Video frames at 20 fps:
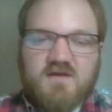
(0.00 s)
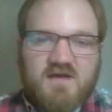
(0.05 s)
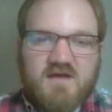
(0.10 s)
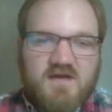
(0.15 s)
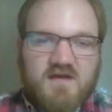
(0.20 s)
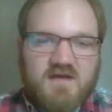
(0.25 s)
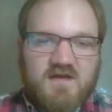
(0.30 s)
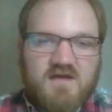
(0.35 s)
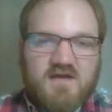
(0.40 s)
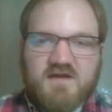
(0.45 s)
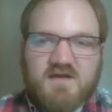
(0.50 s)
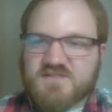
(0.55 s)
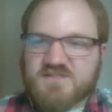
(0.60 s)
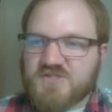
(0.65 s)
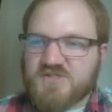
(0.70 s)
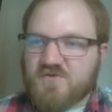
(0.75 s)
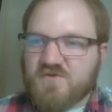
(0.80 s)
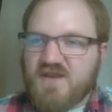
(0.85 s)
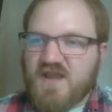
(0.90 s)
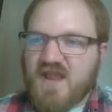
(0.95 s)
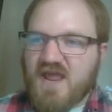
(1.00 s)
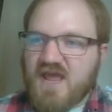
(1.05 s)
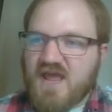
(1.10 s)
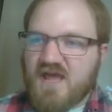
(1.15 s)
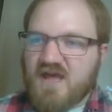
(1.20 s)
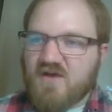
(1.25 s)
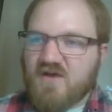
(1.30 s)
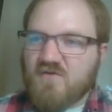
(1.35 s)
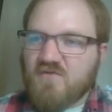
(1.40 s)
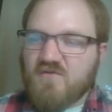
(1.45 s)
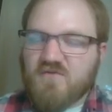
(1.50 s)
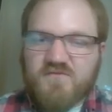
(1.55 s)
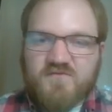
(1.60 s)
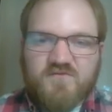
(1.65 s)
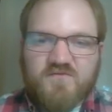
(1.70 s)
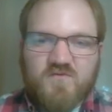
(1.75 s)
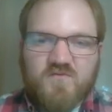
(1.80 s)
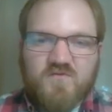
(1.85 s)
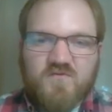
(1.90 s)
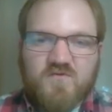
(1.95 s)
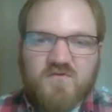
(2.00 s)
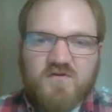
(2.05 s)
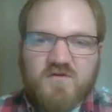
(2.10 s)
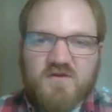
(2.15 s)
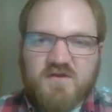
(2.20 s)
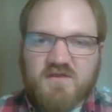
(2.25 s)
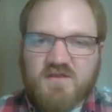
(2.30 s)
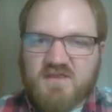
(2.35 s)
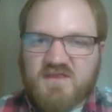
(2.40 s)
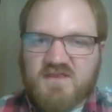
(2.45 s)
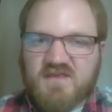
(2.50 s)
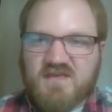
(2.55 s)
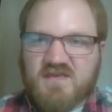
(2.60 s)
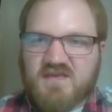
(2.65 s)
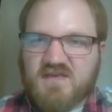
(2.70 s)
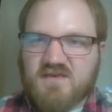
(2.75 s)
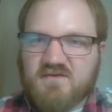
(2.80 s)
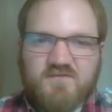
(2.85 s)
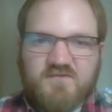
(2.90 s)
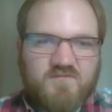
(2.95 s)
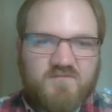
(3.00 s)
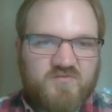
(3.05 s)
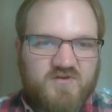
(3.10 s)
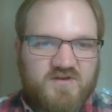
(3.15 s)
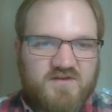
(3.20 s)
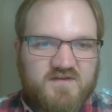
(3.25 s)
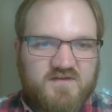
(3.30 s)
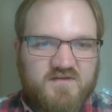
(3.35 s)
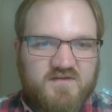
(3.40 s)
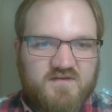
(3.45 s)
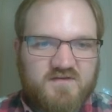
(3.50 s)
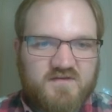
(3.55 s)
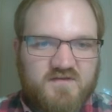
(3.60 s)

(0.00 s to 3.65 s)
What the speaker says: so now for the footprint